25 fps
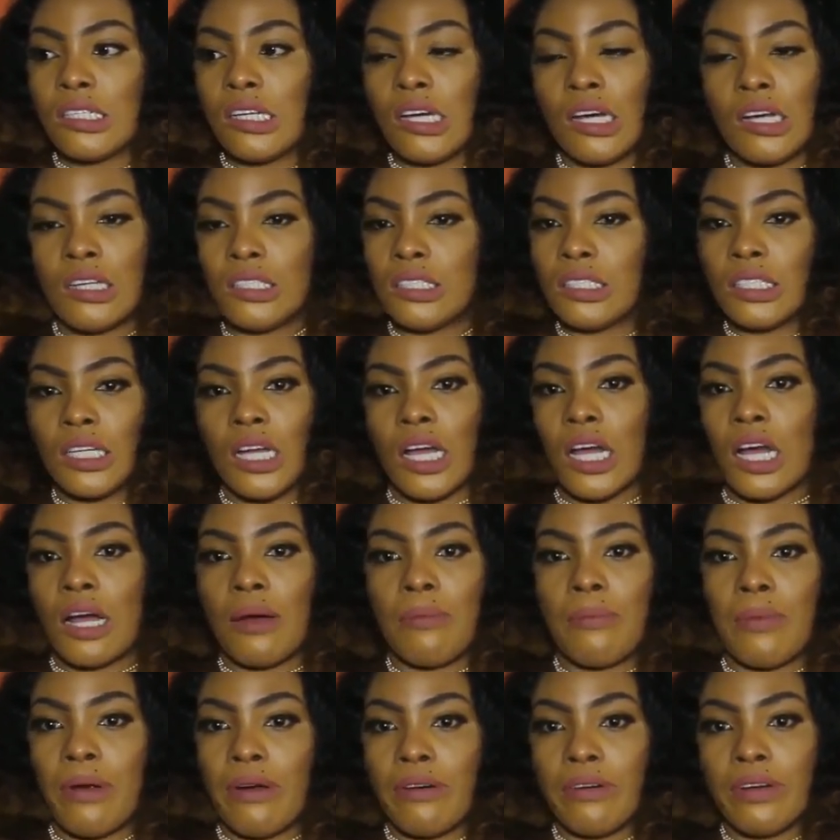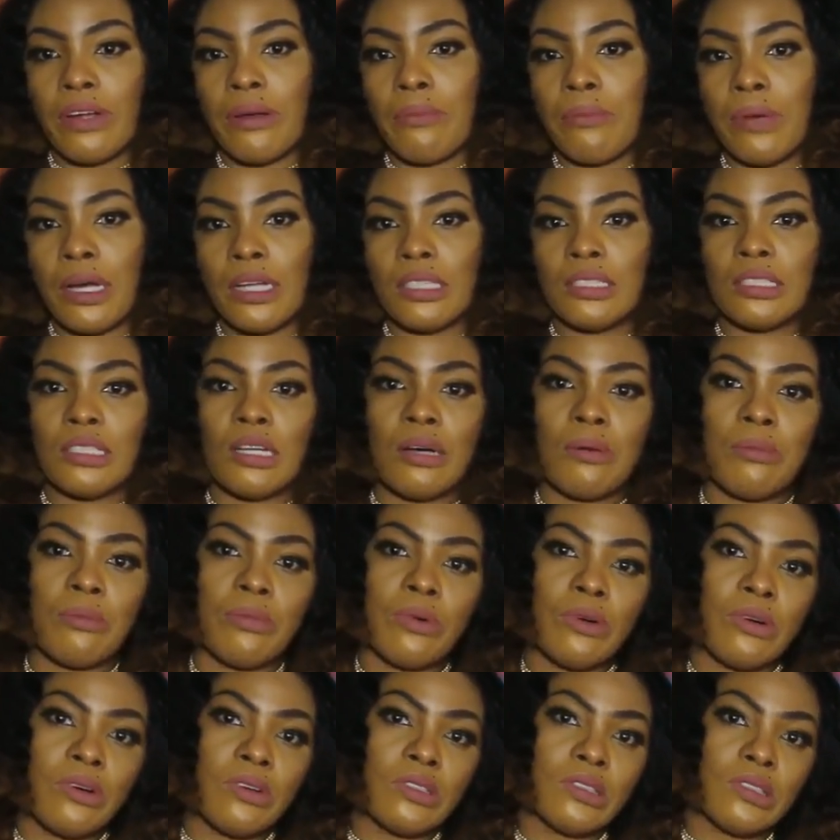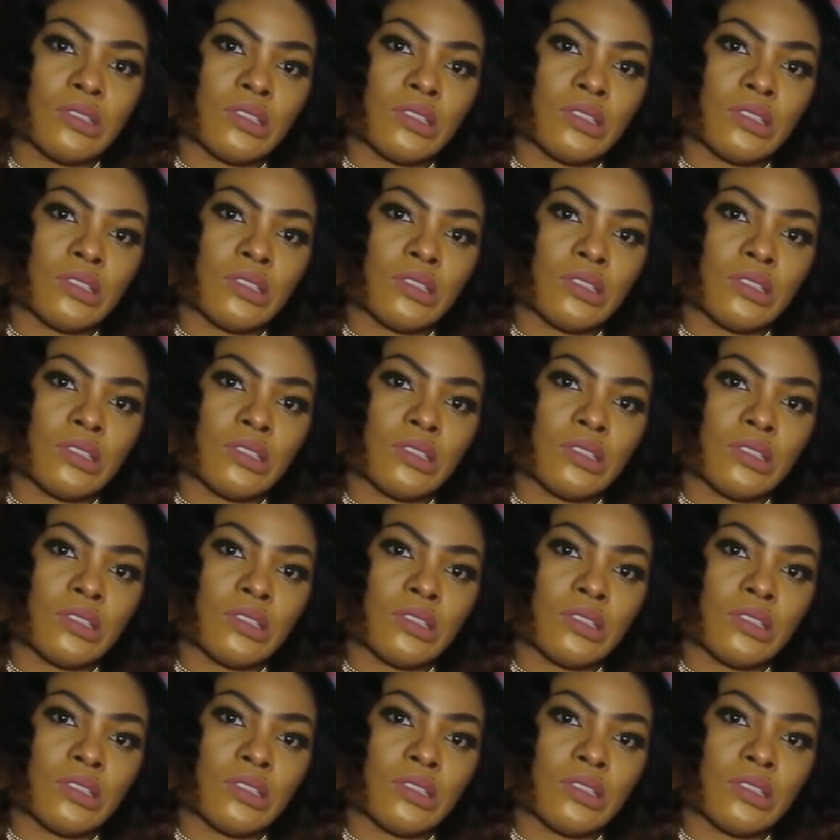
a man that more